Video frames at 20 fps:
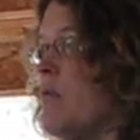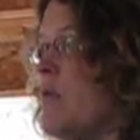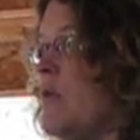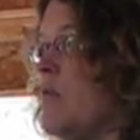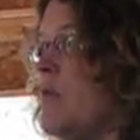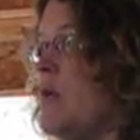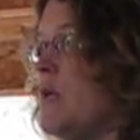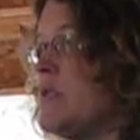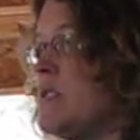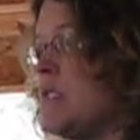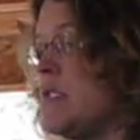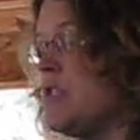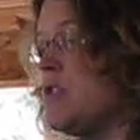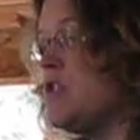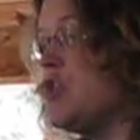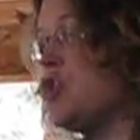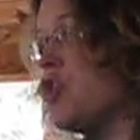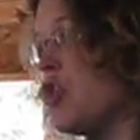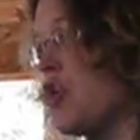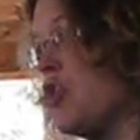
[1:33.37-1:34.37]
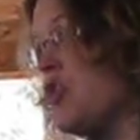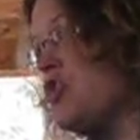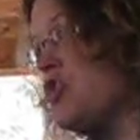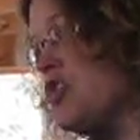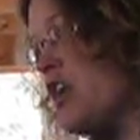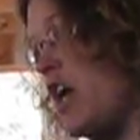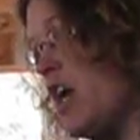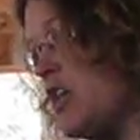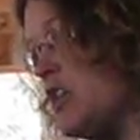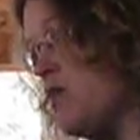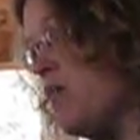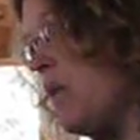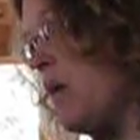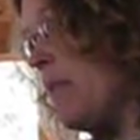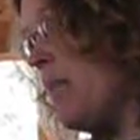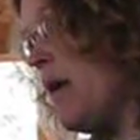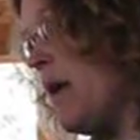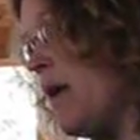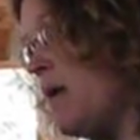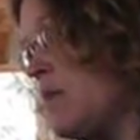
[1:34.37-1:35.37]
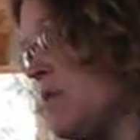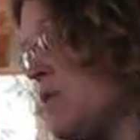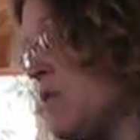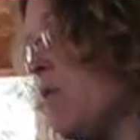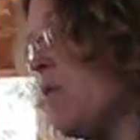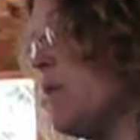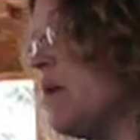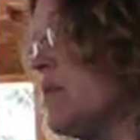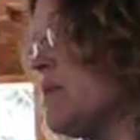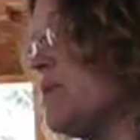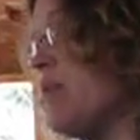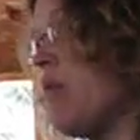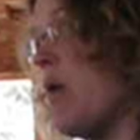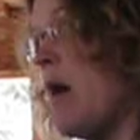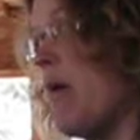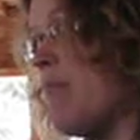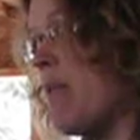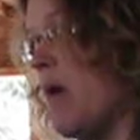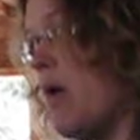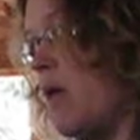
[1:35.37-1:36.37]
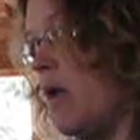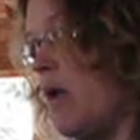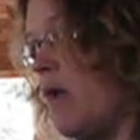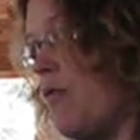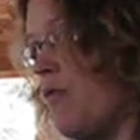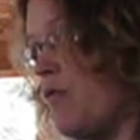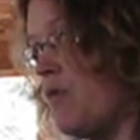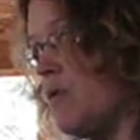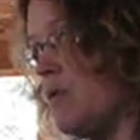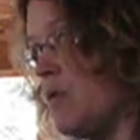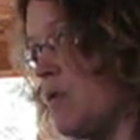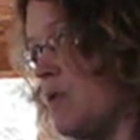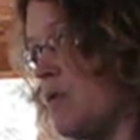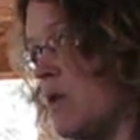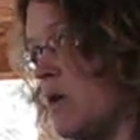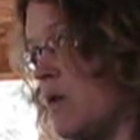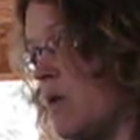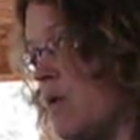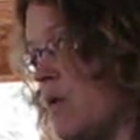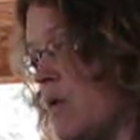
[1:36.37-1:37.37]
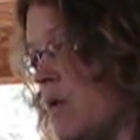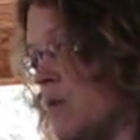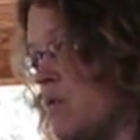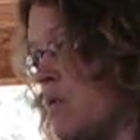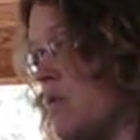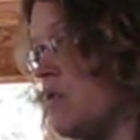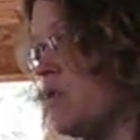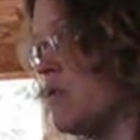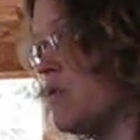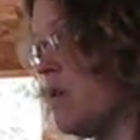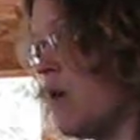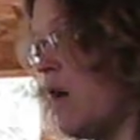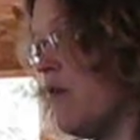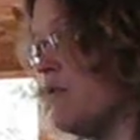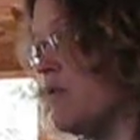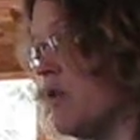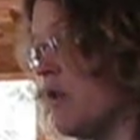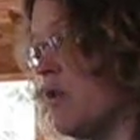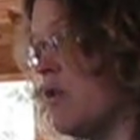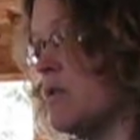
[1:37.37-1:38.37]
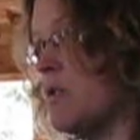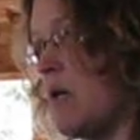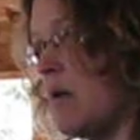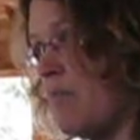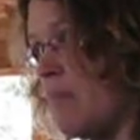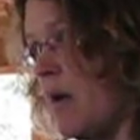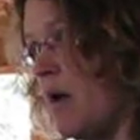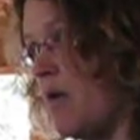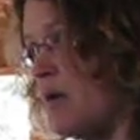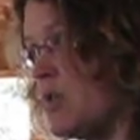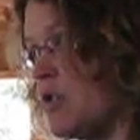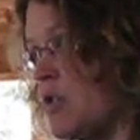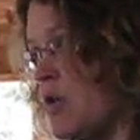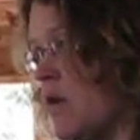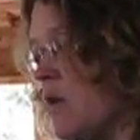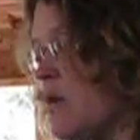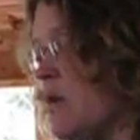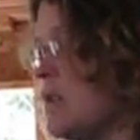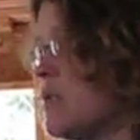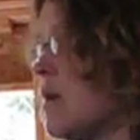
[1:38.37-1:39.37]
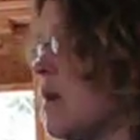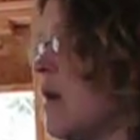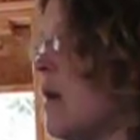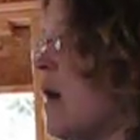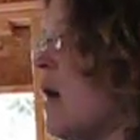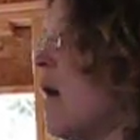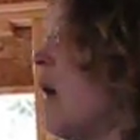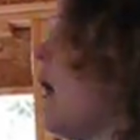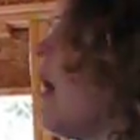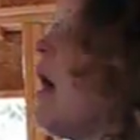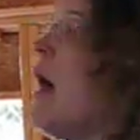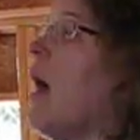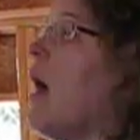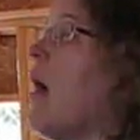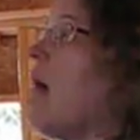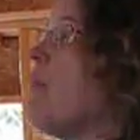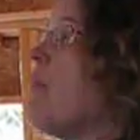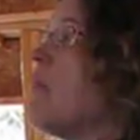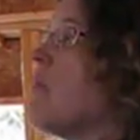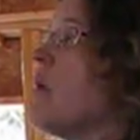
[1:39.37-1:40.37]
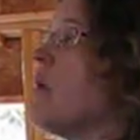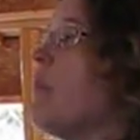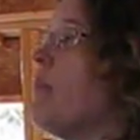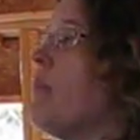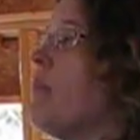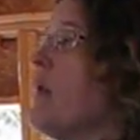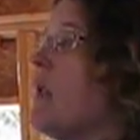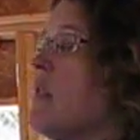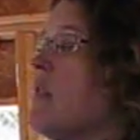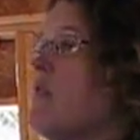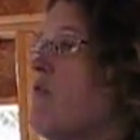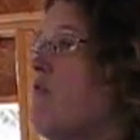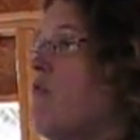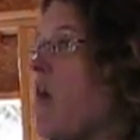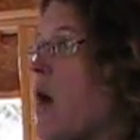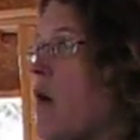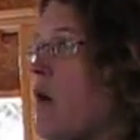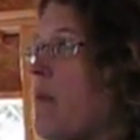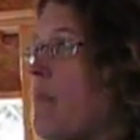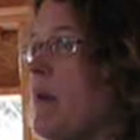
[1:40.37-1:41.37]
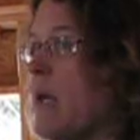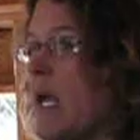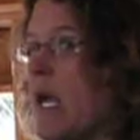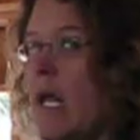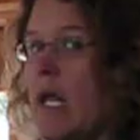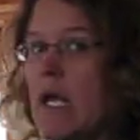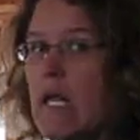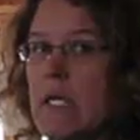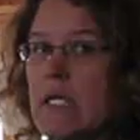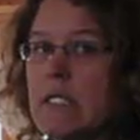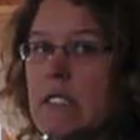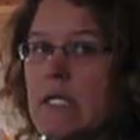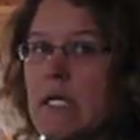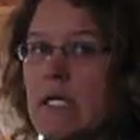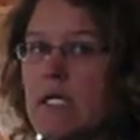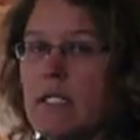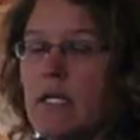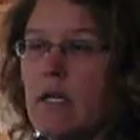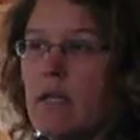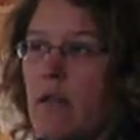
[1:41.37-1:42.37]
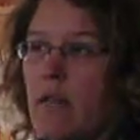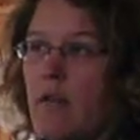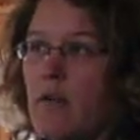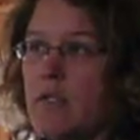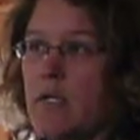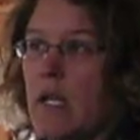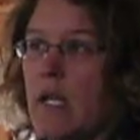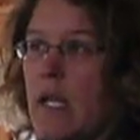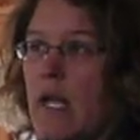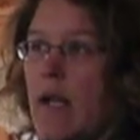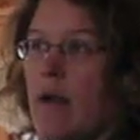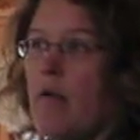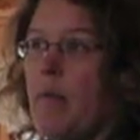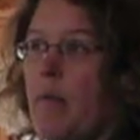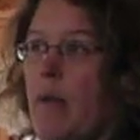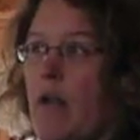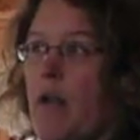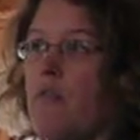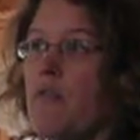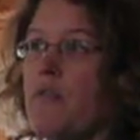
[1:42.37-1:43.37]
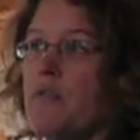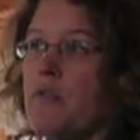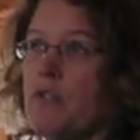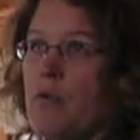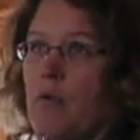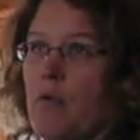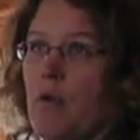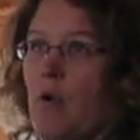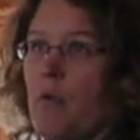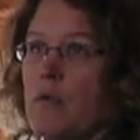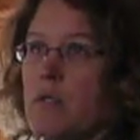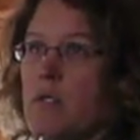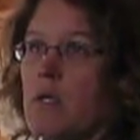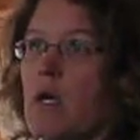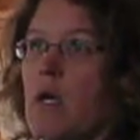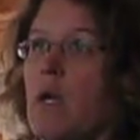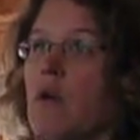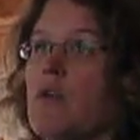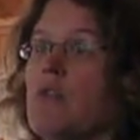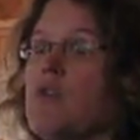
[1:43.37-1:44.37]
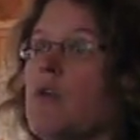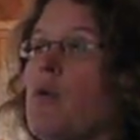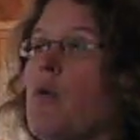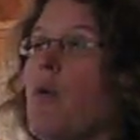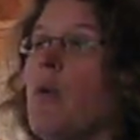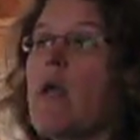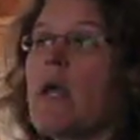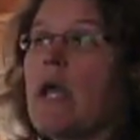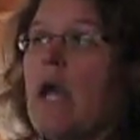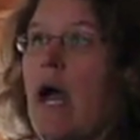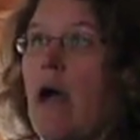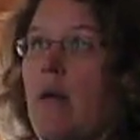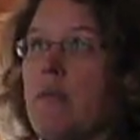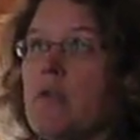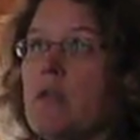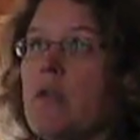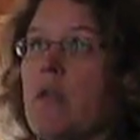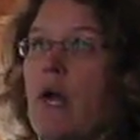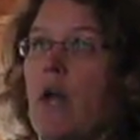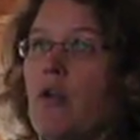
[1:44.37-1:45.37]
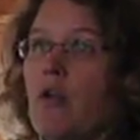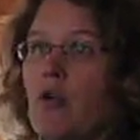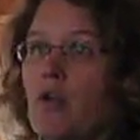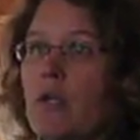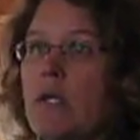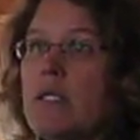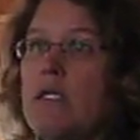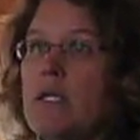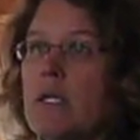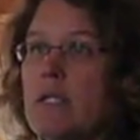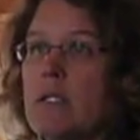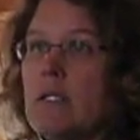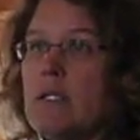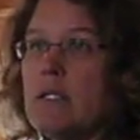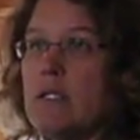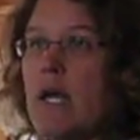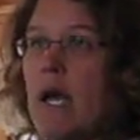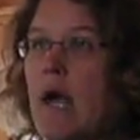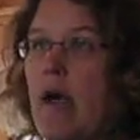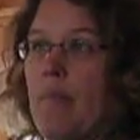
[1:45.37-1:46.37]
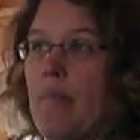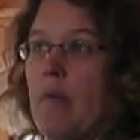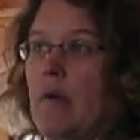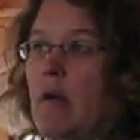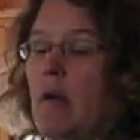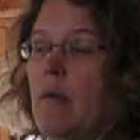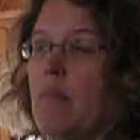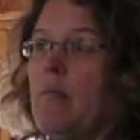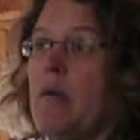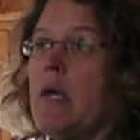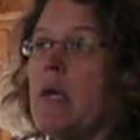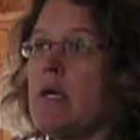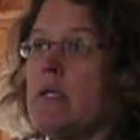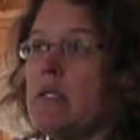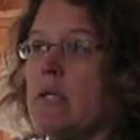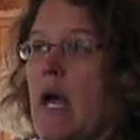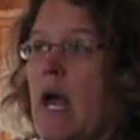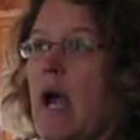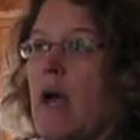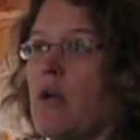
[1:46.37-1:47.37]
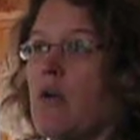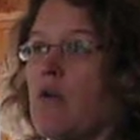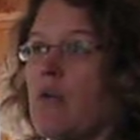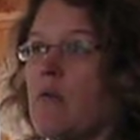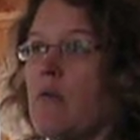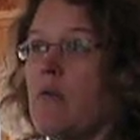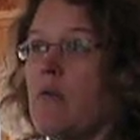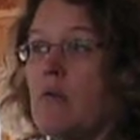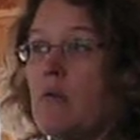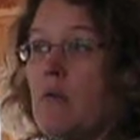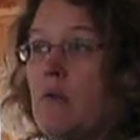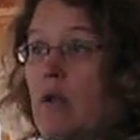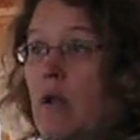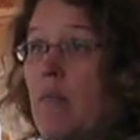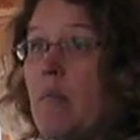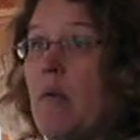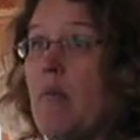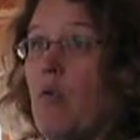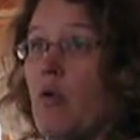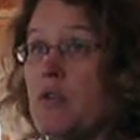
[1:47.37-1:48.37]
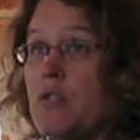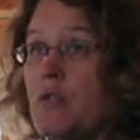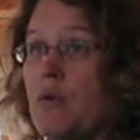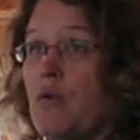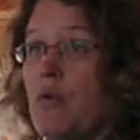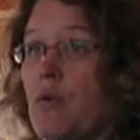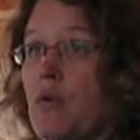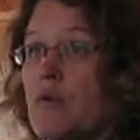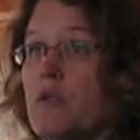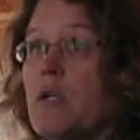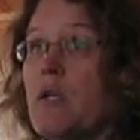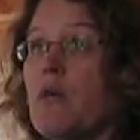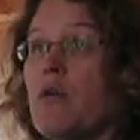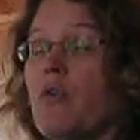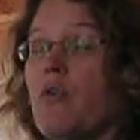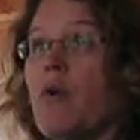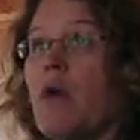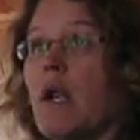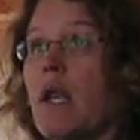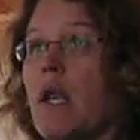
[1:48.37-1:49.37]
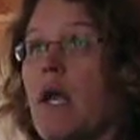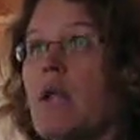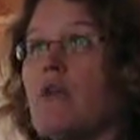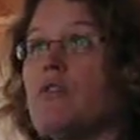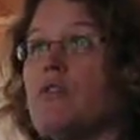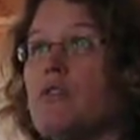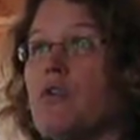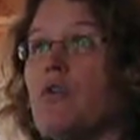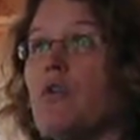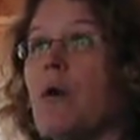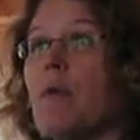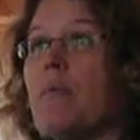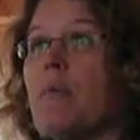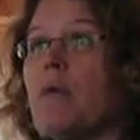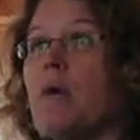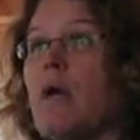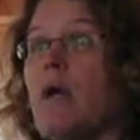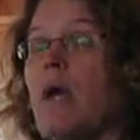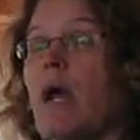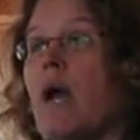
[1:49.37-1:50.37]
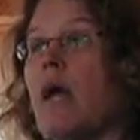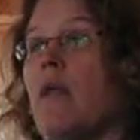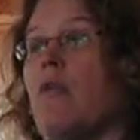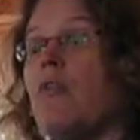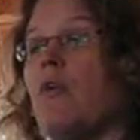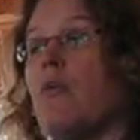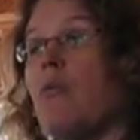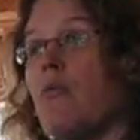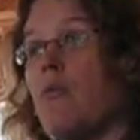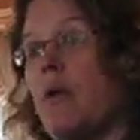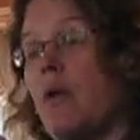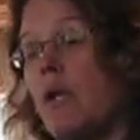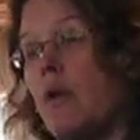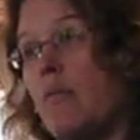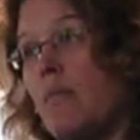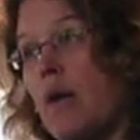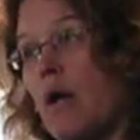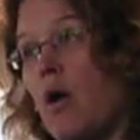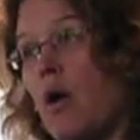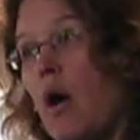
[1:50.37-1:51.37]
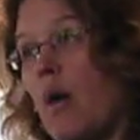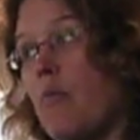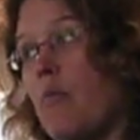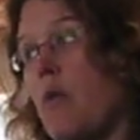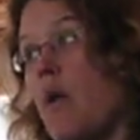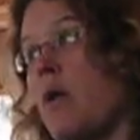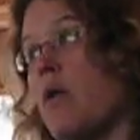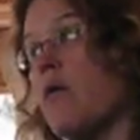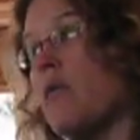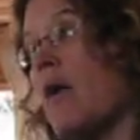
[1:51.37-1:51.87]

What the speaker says: These sugars change a wee bit. So it's primarily fructose and glucose, which are soft sugars like berry sugars. But at the very beginning of the season, there's a little bit of sucrose. So you want to capture that early season sap, because that little bit more sucrose, it'll create a lighter syrup. And if you're a really big operator,